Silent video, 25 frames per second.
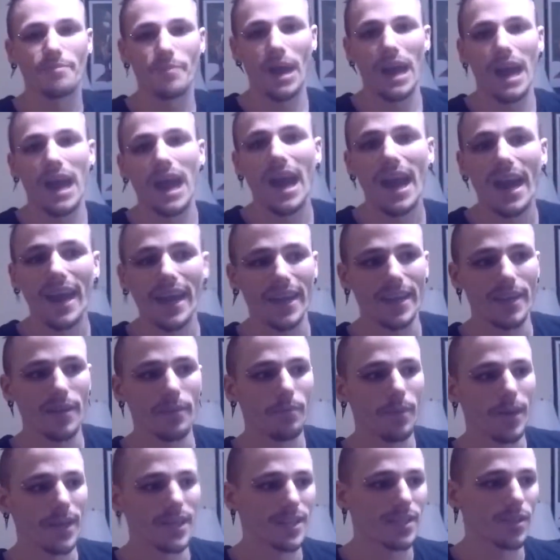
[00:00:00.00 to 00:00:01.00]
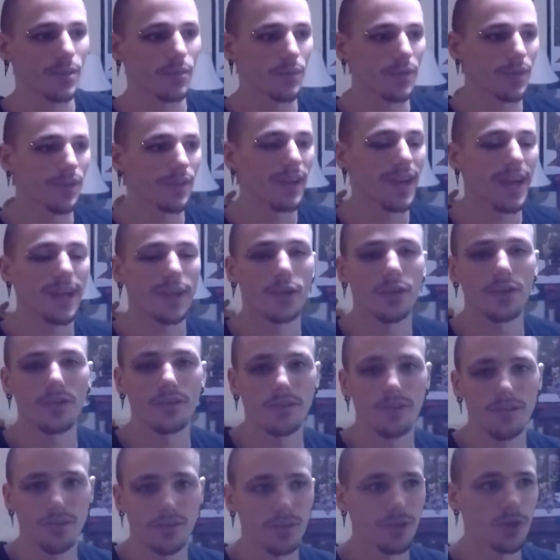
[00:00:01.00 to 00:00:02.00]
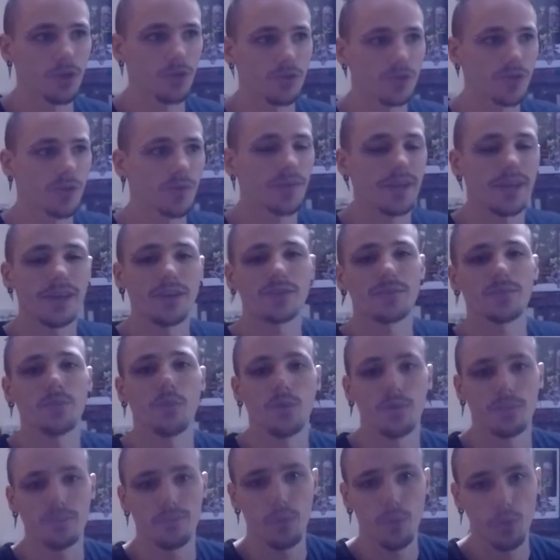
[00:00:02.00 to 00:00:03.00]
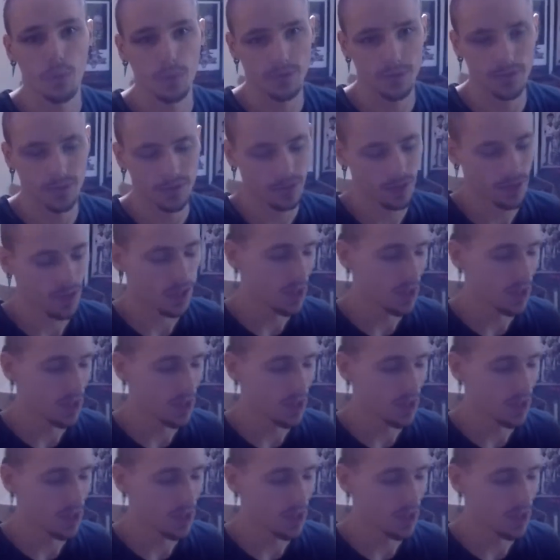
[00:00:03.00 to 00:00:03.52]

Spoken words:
behind by something that something else more important.